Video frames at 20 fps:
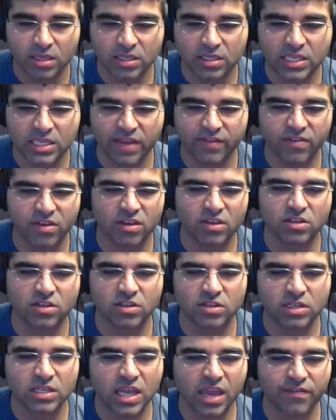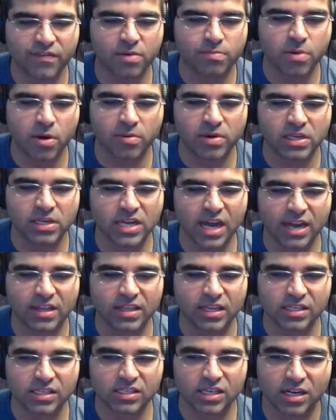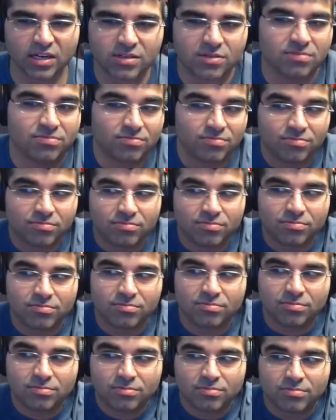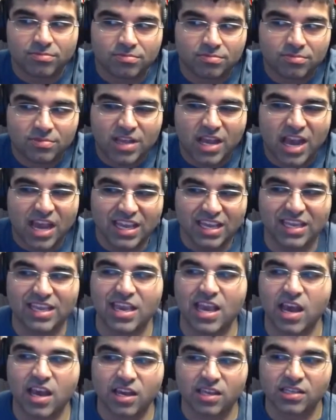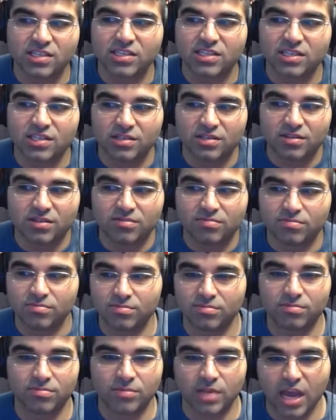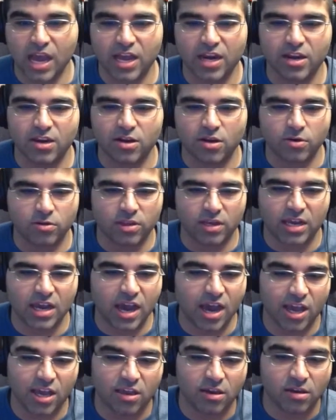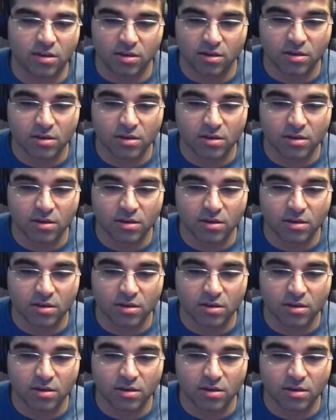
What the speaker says: David Bowie died. That sucked. I guess. I didn't know the guy.